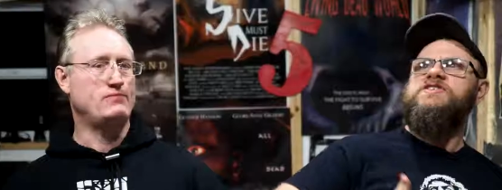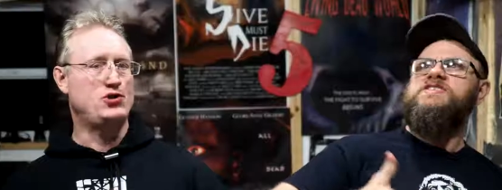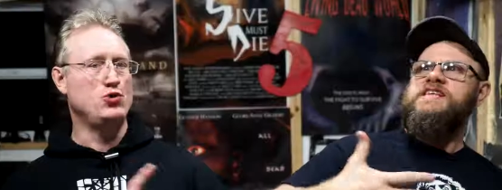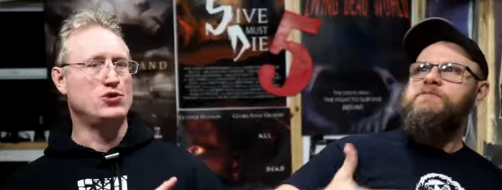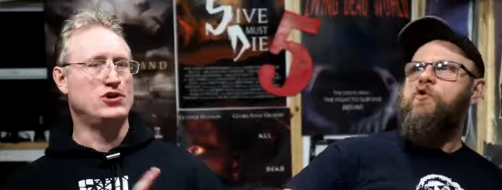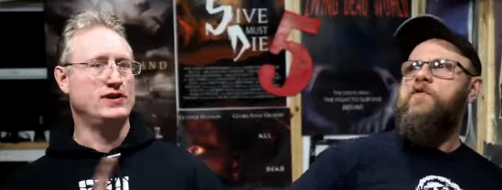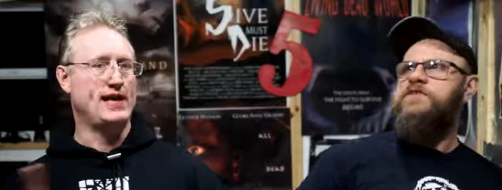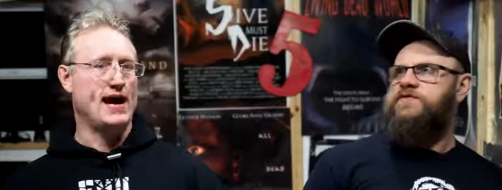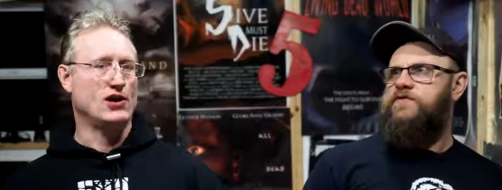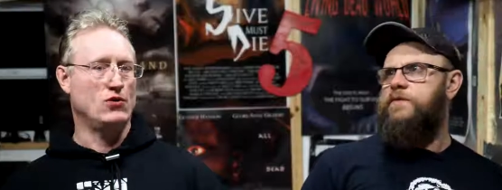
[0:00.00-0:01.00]
Speaker 1: to see more of his
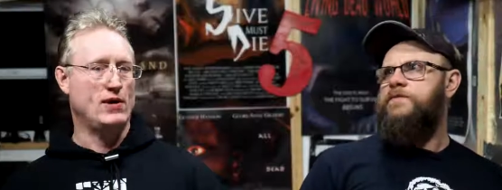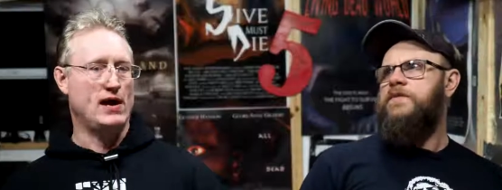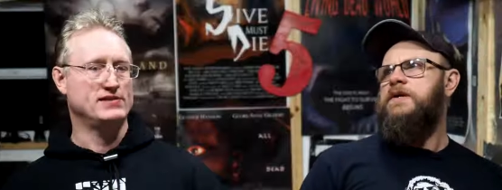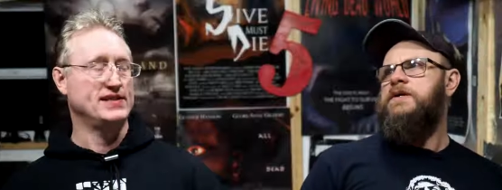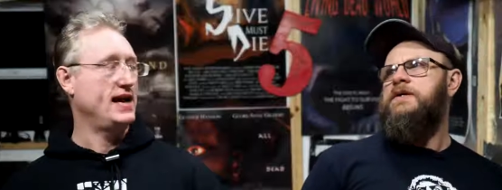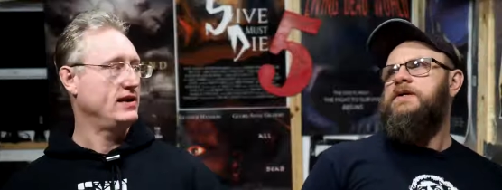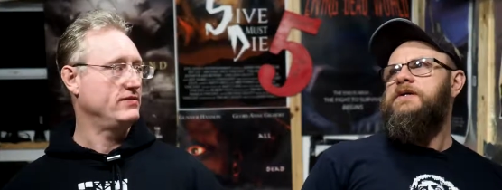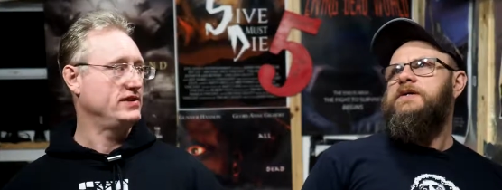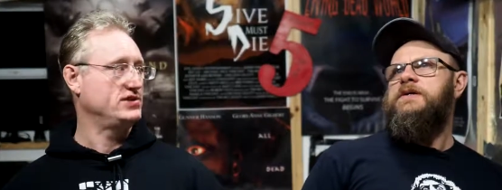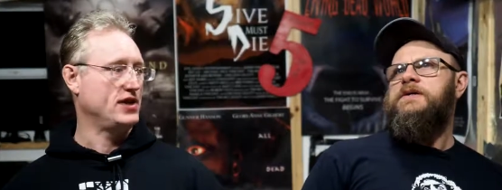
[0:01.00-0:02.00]
film. Except Duke could not go outside
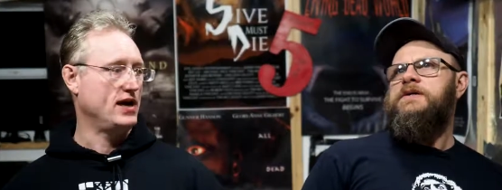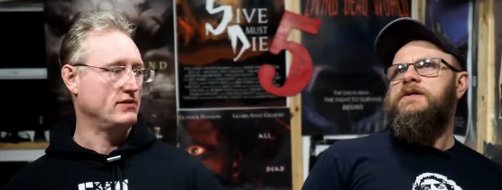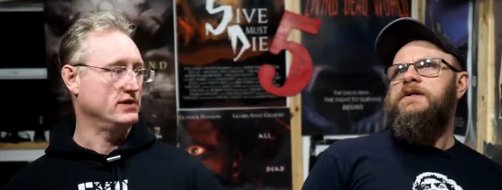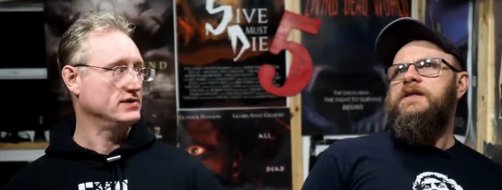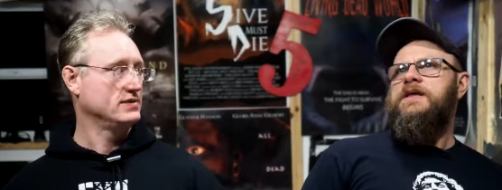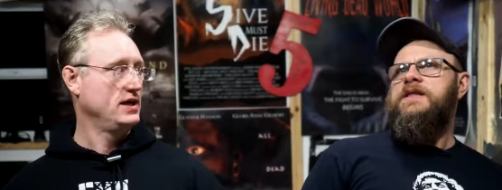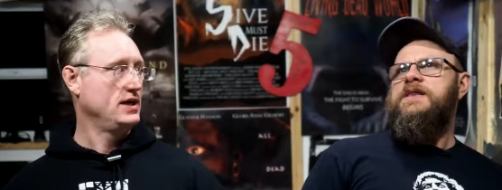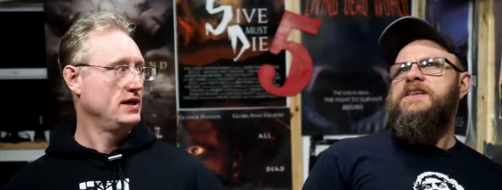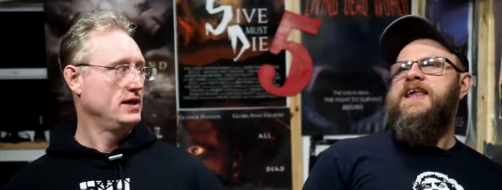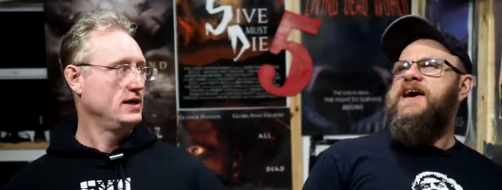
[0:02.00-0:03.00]
of his genres.
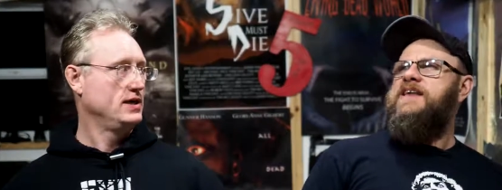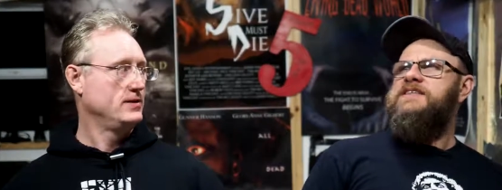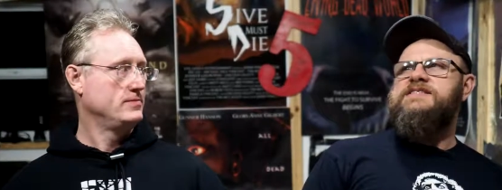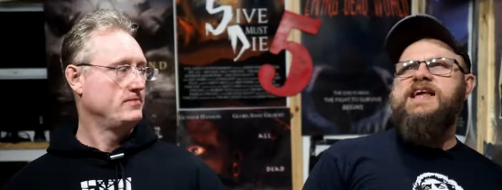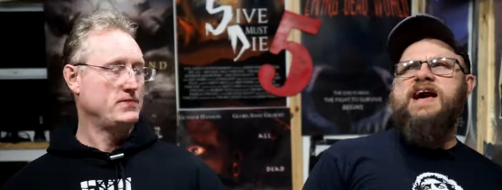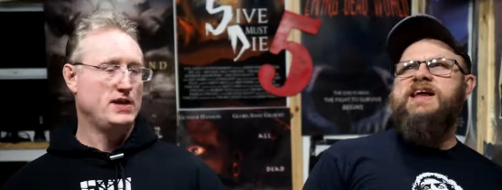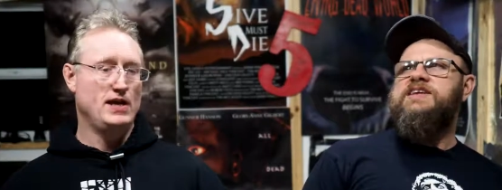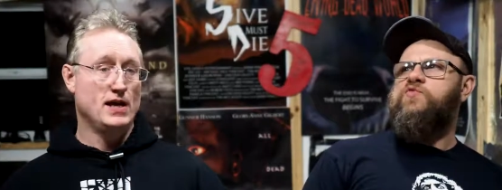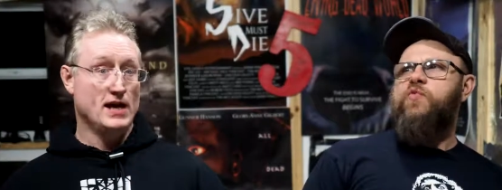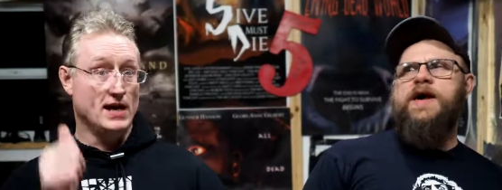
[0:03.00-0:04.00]
Speaker 2: Not
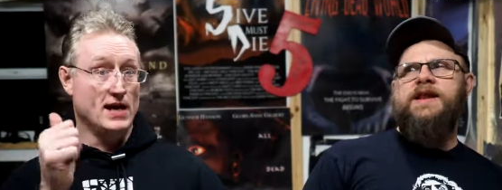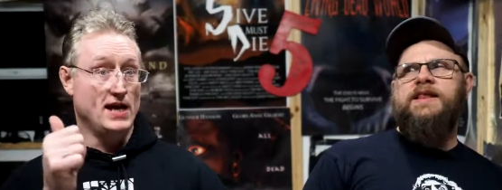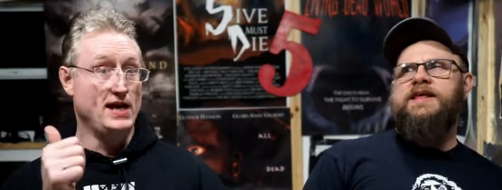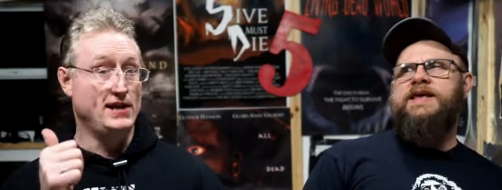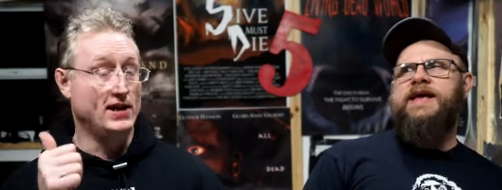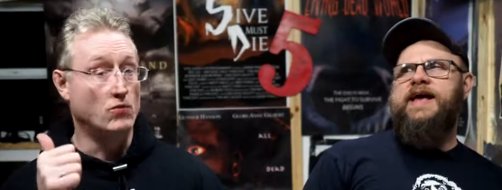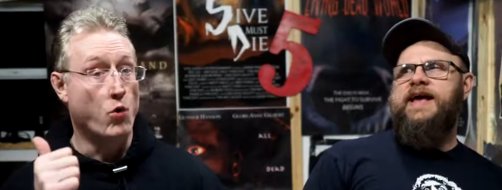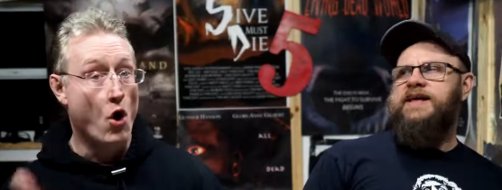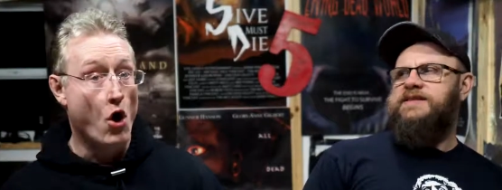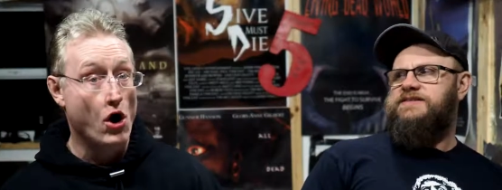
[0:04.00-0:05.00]
as
Speaker 1: readily. He
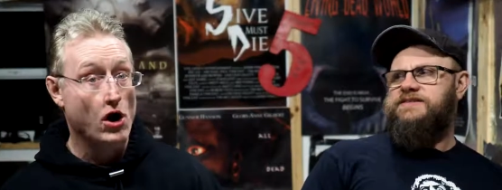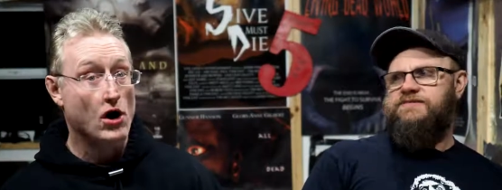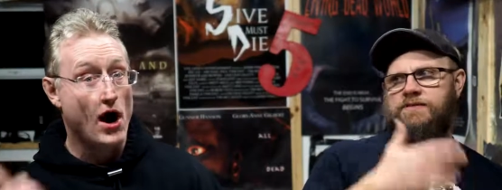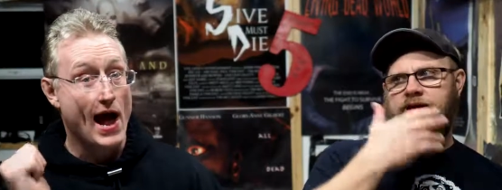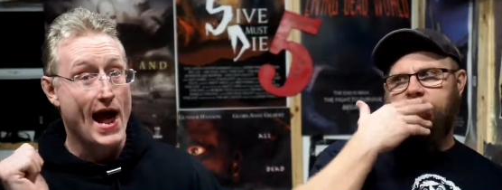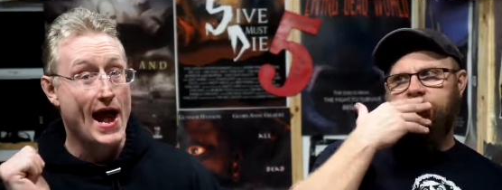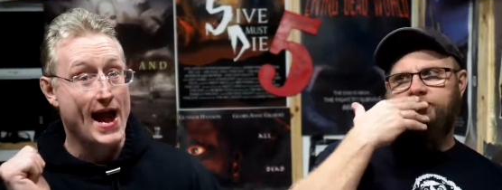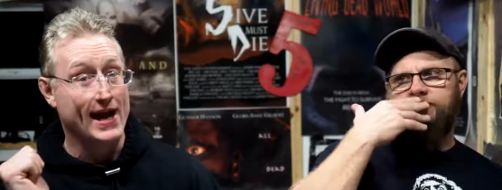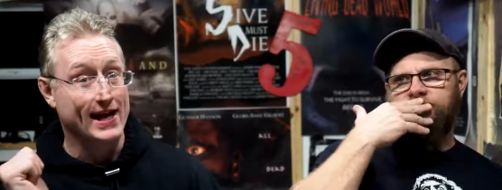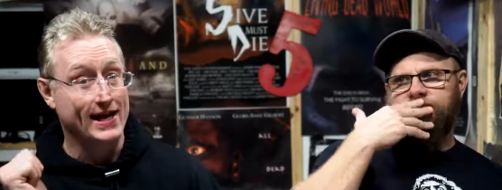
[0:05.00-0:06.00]
did war, right?
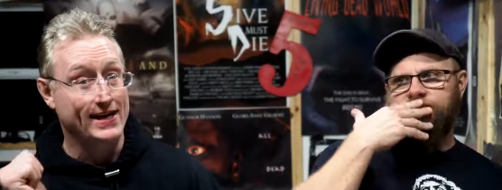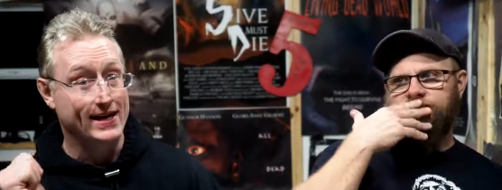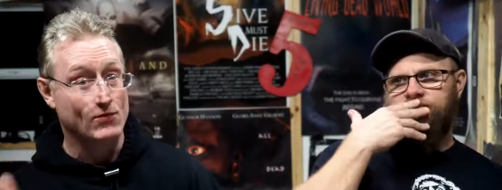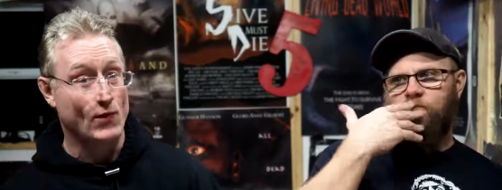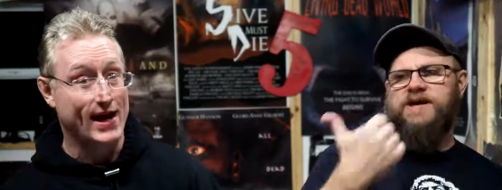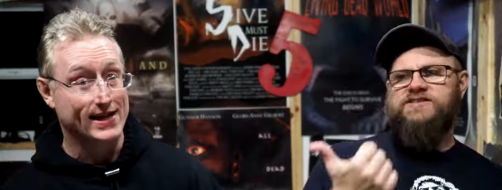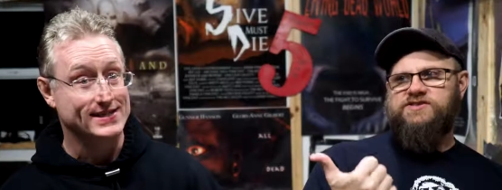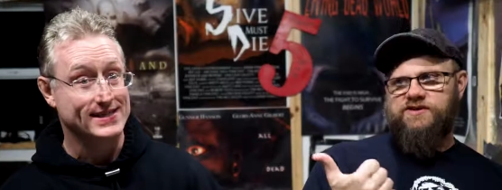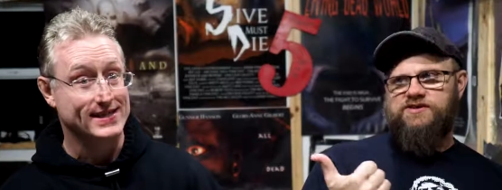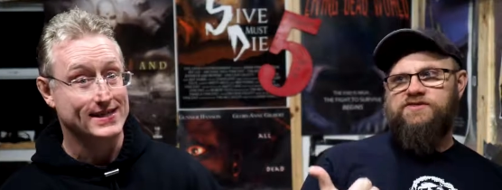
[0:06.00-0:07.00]
And he did
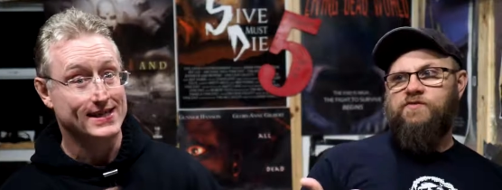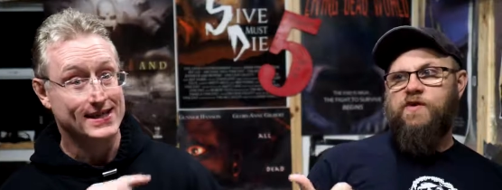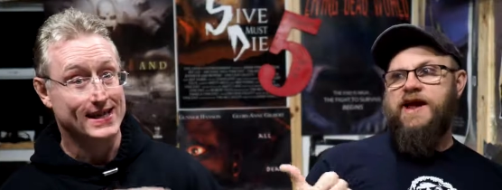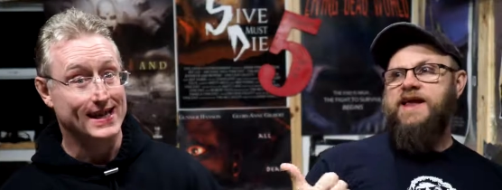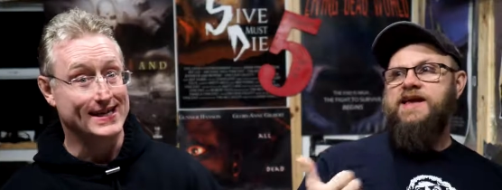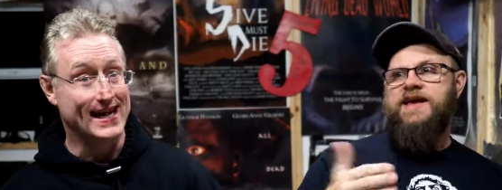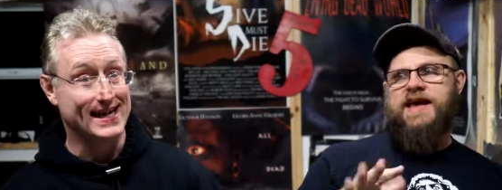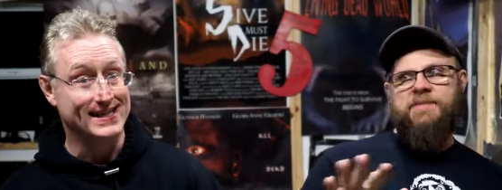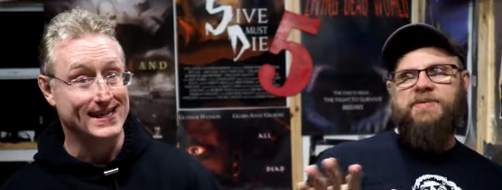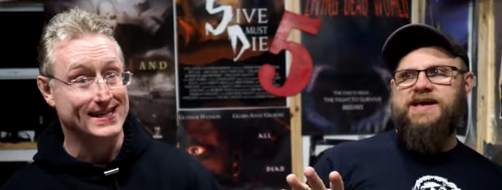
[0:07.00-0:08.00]
westerns, right?
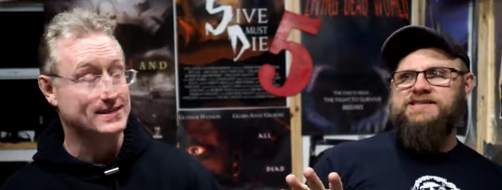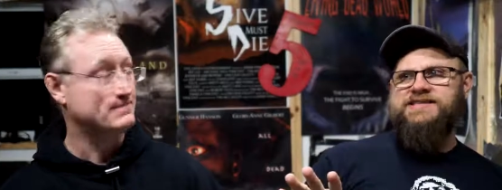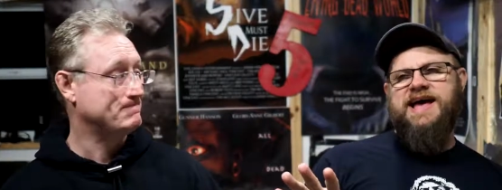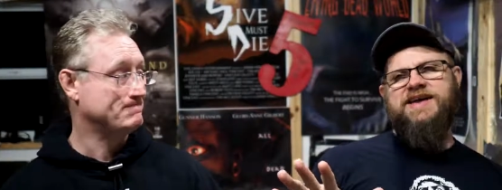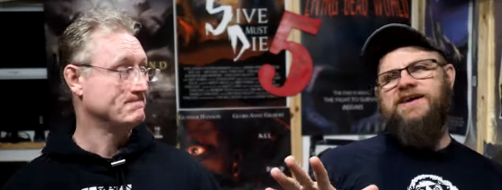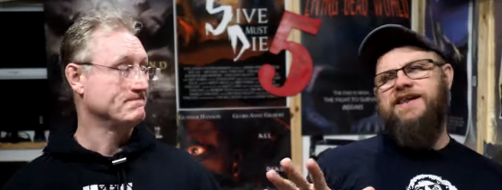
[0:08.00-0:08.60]
And past that, you're